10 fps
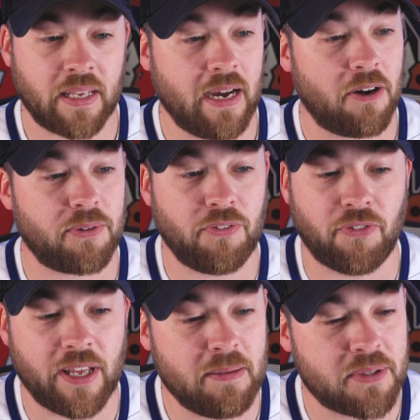Calgary
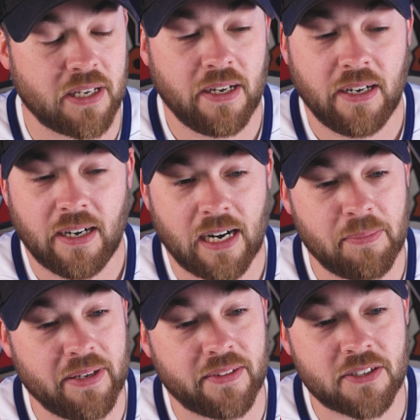Flames. I
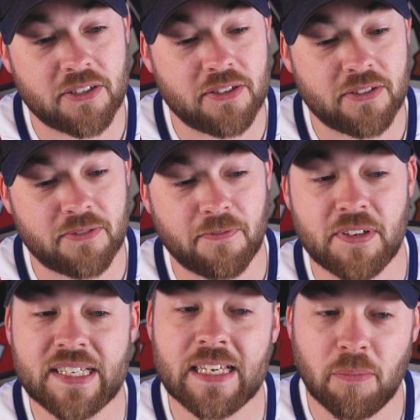mean, this is
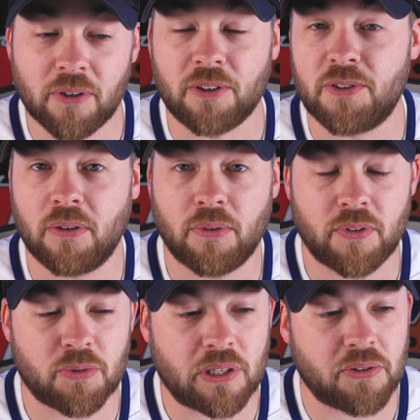similar to the
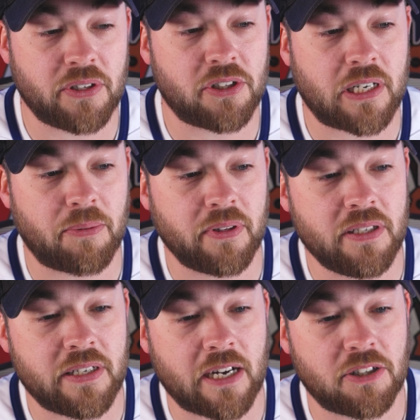reverse retro that just got
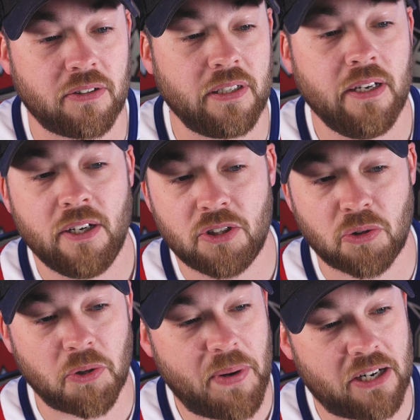released, actually.
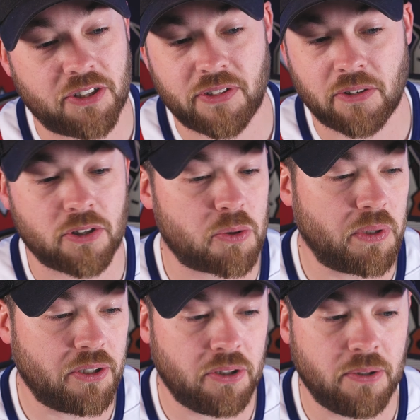Shoulder patch on there looks
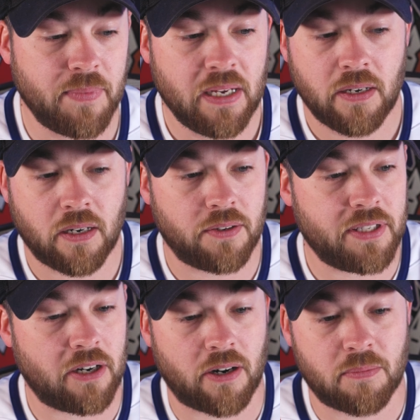really good.
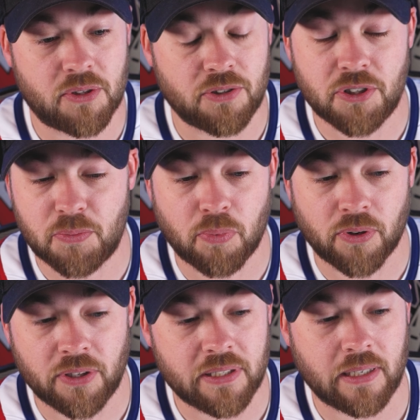The arms are just
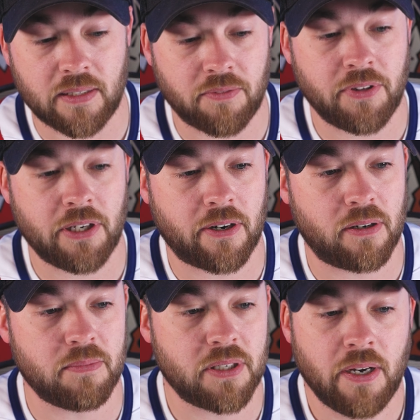brilliant. I love the
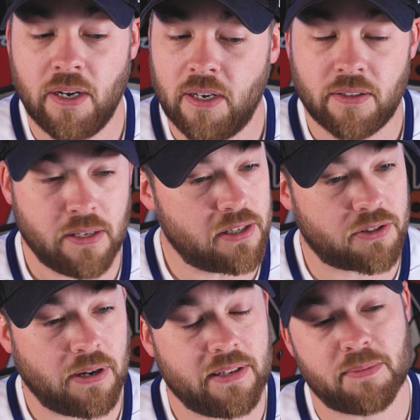arms. This is
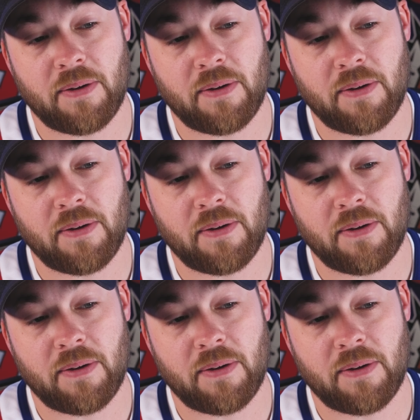great. This is